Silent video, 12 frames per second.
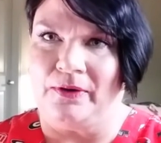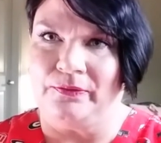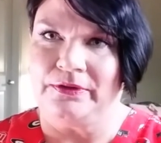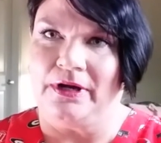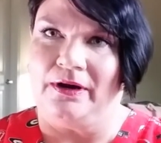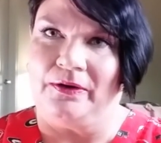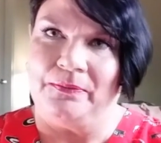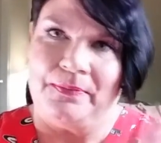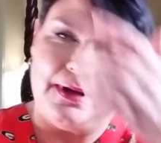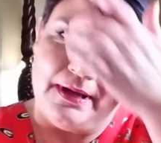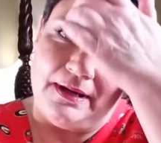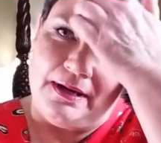on y'all,
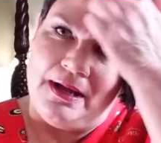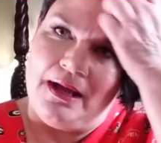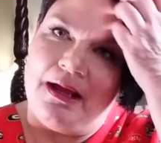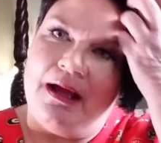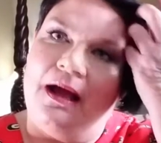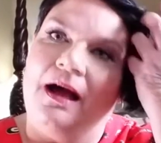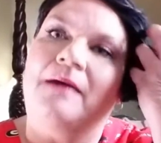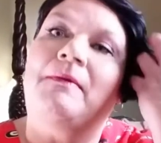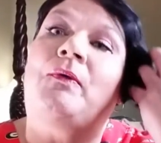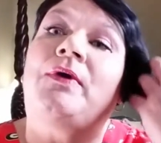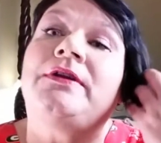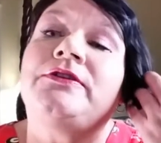but um, I
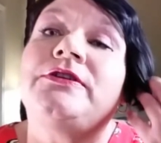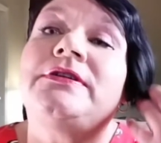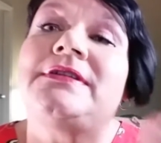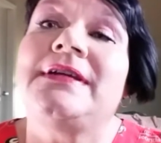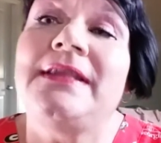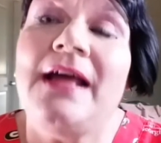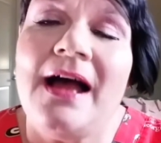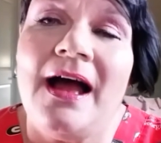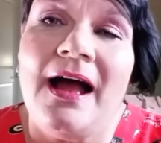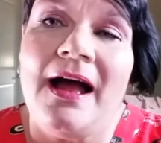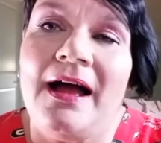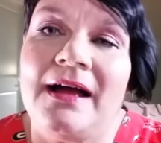wanted you to see the
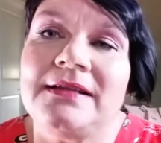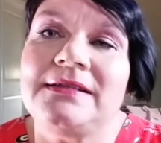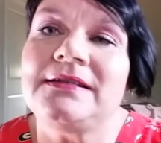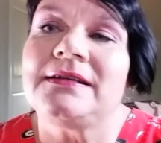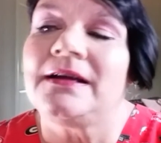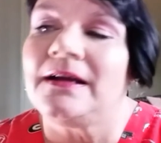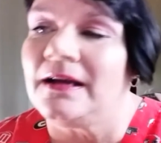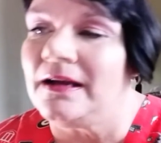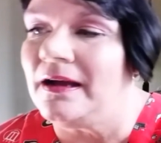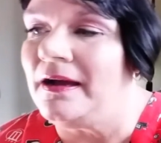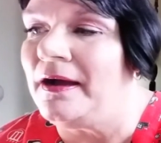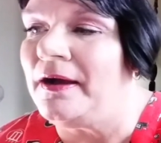eyes.
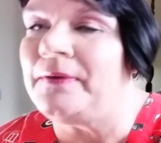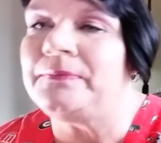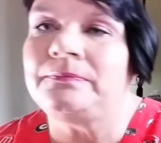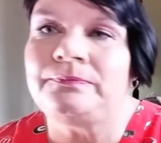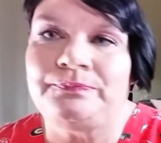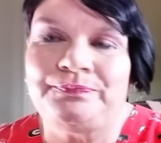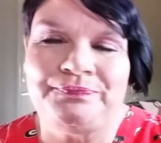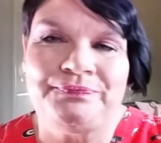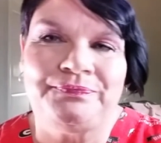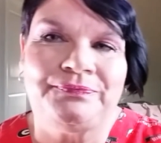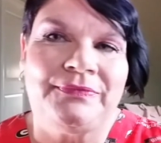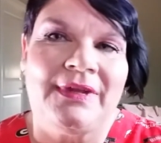Um,
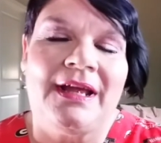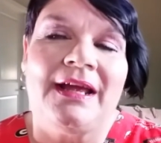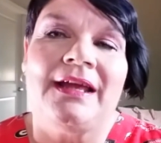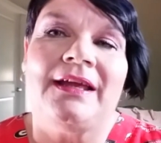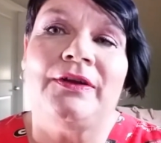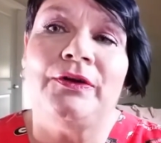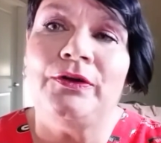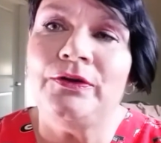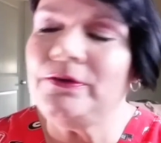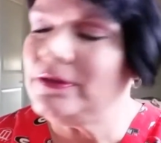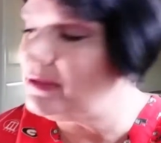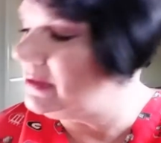it
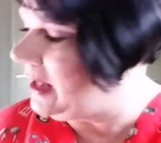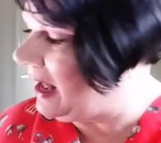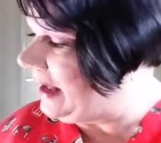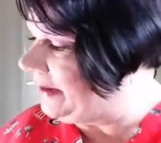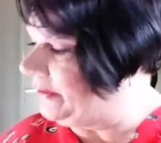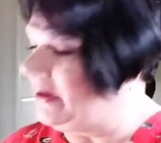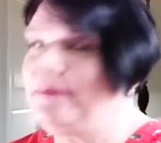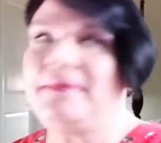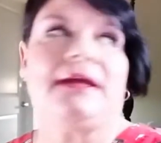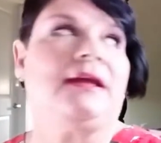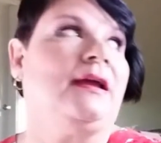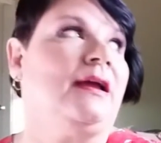looks lighter. Let
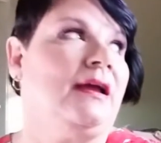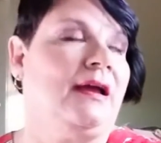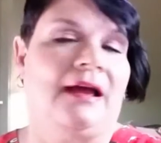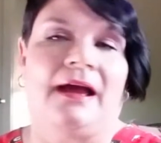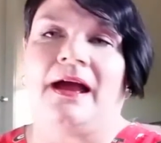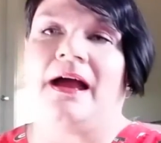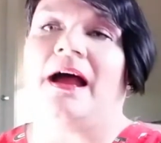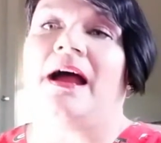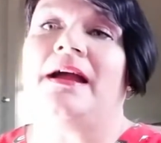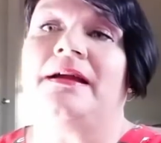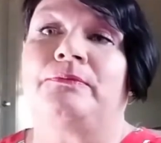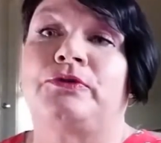me,
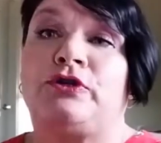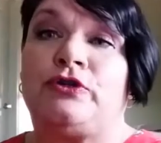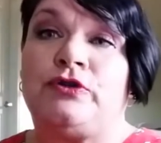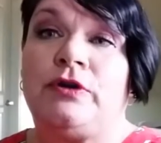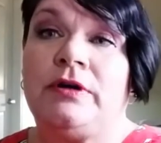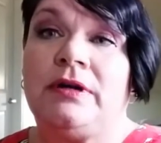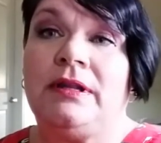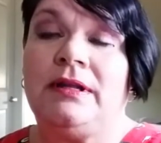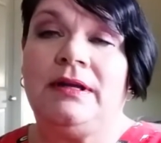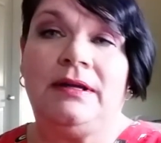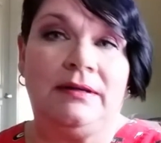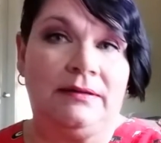I am
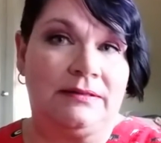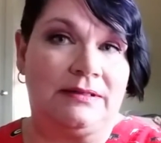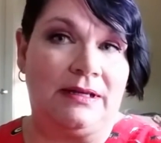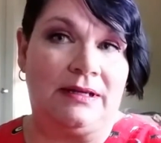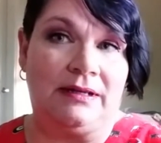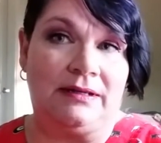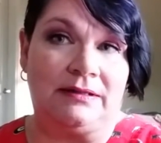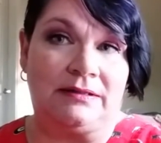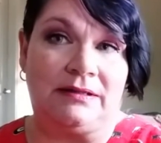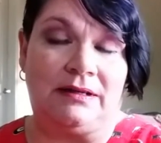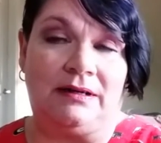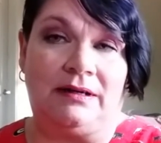struggling. It is,
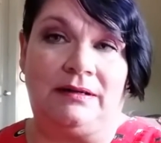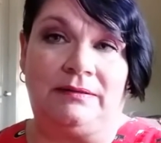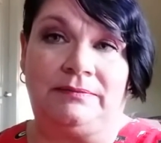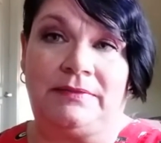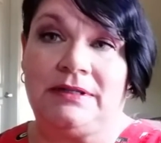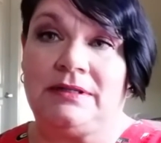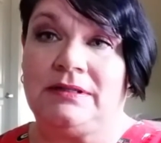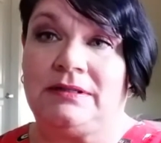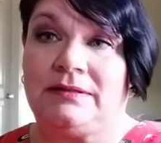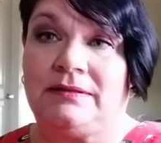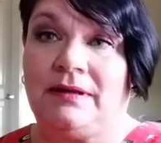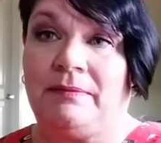uh, this
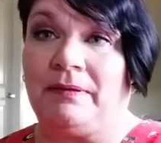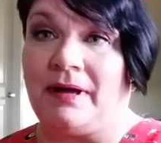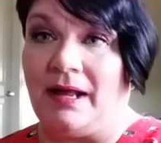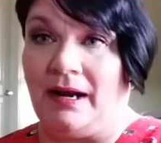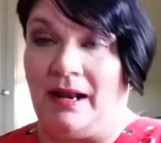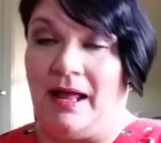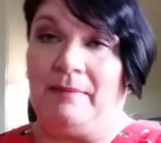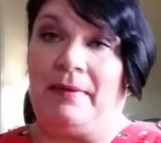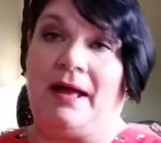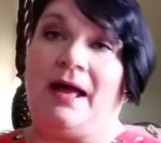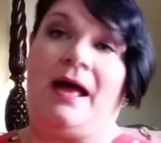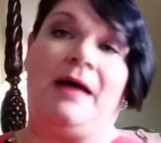is got a lot
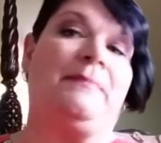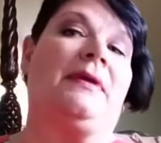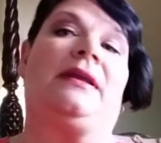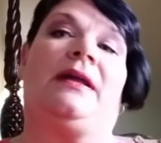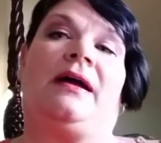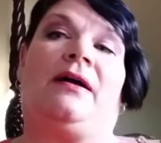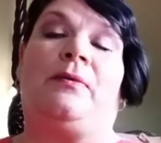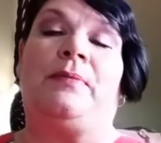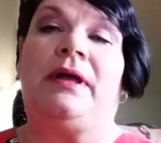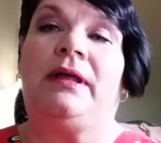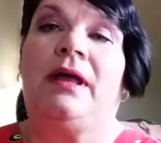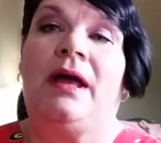behind me now,
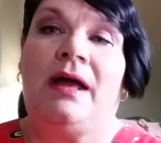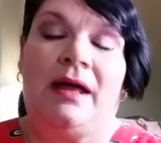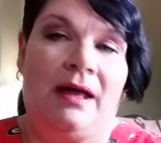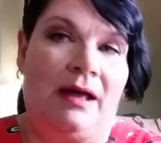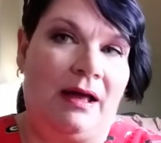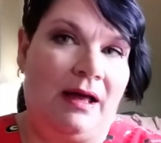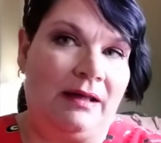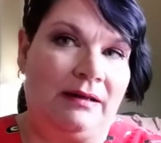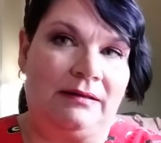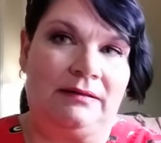but I,